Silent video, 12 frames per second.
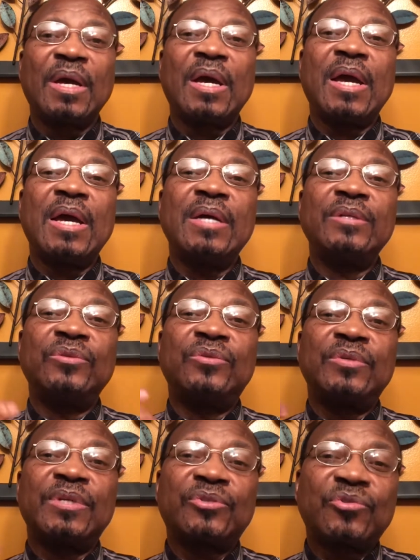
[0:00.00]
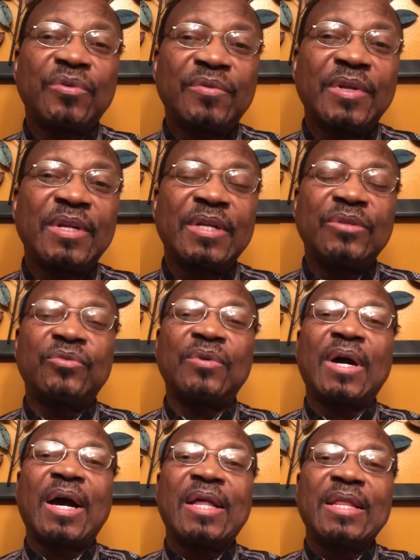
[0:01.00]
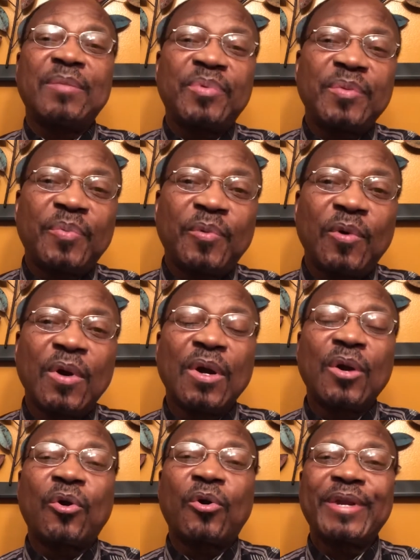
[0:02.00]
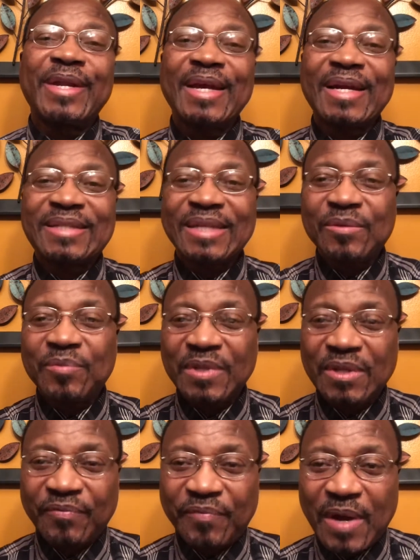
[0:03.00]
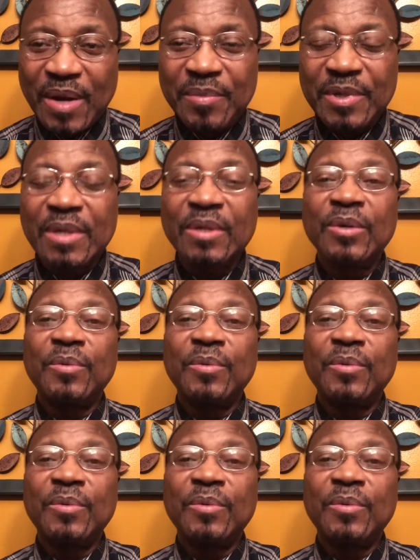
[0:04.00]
and to the children and to other people connected with the family,